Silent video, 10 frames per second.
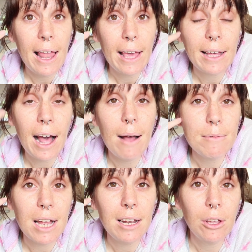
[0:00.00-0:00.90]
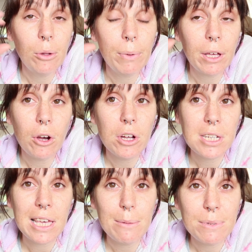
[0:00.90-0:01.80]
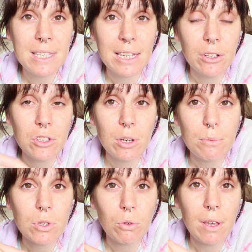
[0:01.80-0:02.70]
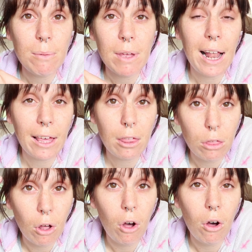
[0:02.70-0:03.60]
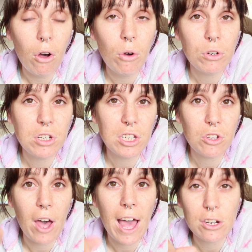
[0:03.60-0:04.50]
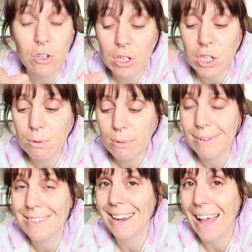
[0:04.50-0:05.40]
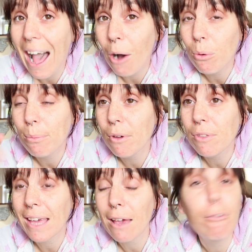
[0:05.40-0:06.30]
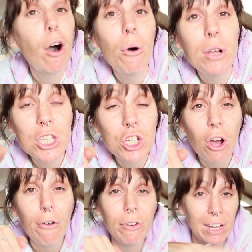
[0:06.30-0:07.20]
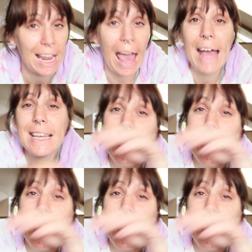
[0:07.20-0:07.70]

like calm down a little bit, got her to keep still and stop screaming. I like thought, oh, she's got her head under, she must be able to get it out. We moved the gate forwards and she got her fucking head